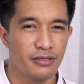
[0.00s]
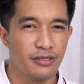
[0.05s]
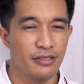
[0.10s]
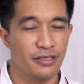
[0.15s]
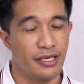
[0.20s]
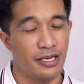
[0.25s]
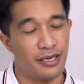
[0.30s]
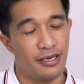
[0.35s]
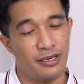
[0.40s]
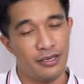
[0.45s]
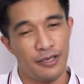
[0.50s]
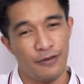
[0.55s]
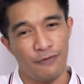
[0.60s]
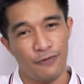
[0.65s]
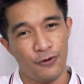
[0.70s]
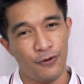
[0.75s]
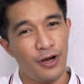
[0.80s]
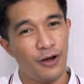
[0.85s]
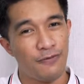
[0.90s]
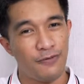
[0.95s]
Then
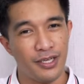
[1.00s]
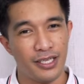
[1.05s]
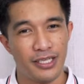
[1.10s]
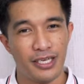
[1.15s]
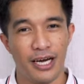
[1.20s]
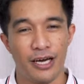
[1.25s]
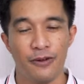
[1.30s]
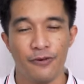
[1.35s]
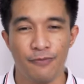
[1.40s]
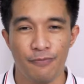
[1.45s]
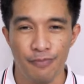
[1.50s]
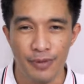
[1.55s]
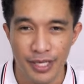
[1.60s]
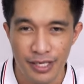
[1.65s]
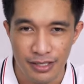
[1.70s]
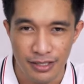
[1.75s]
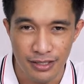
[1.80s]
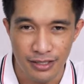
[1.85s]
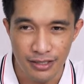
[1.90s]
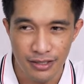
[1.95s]
if you have that kind of
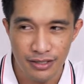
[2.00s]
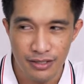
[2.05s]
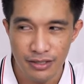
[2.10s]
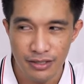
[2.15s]
build,